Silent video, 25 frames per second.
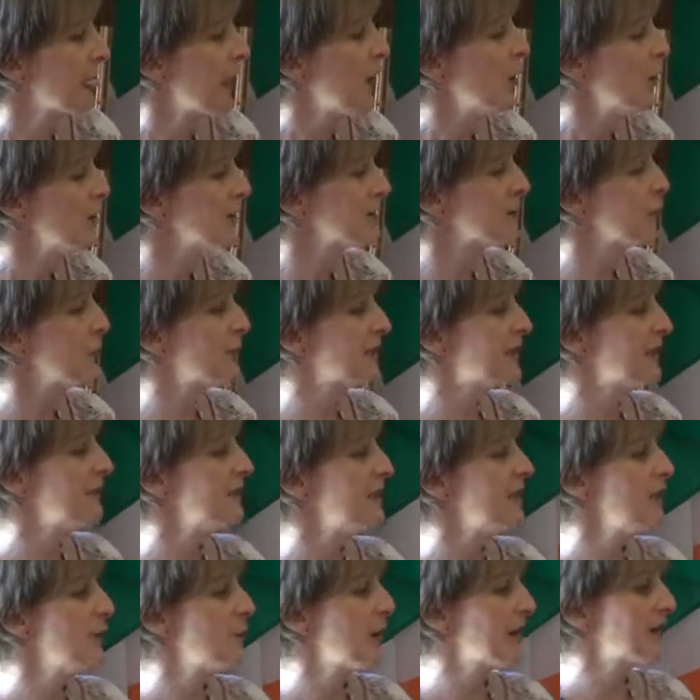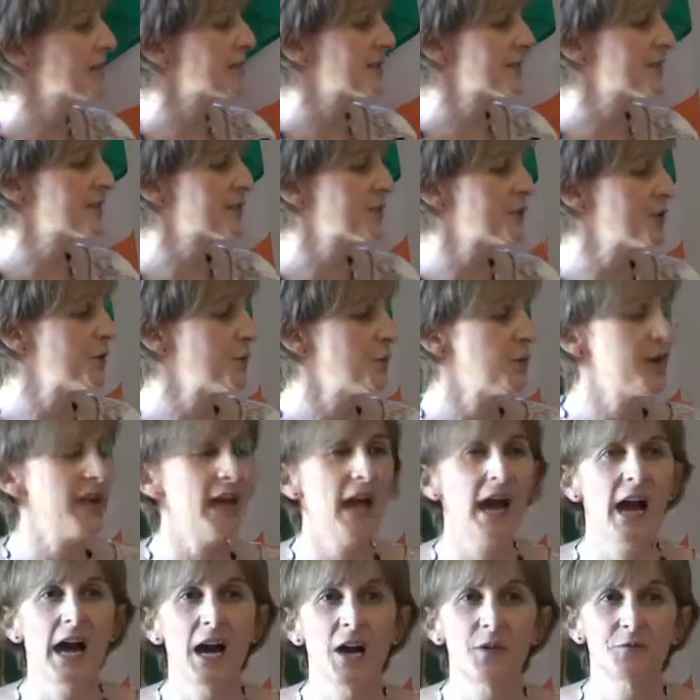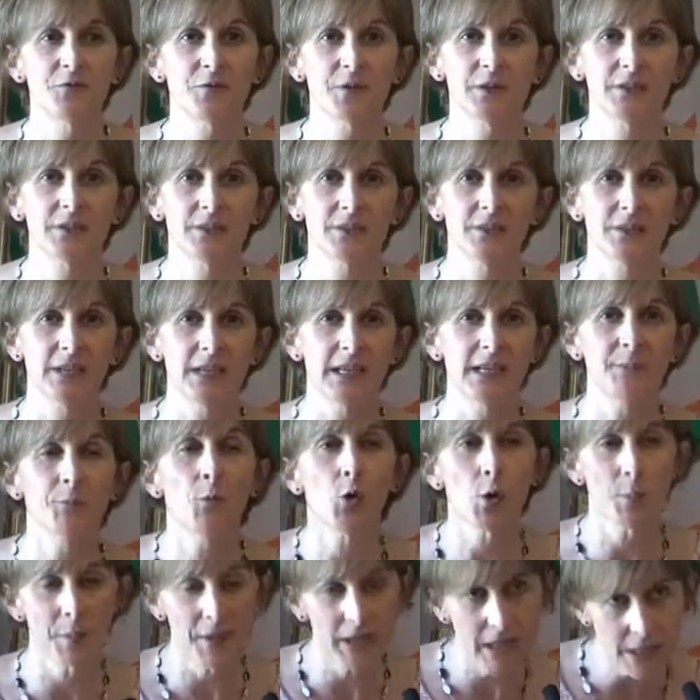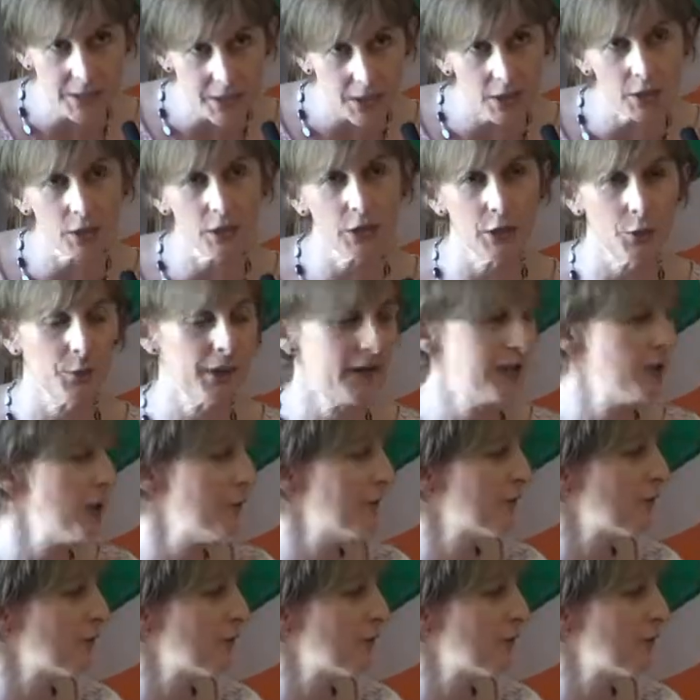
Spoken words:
also within the UN system, we have the more political UN Human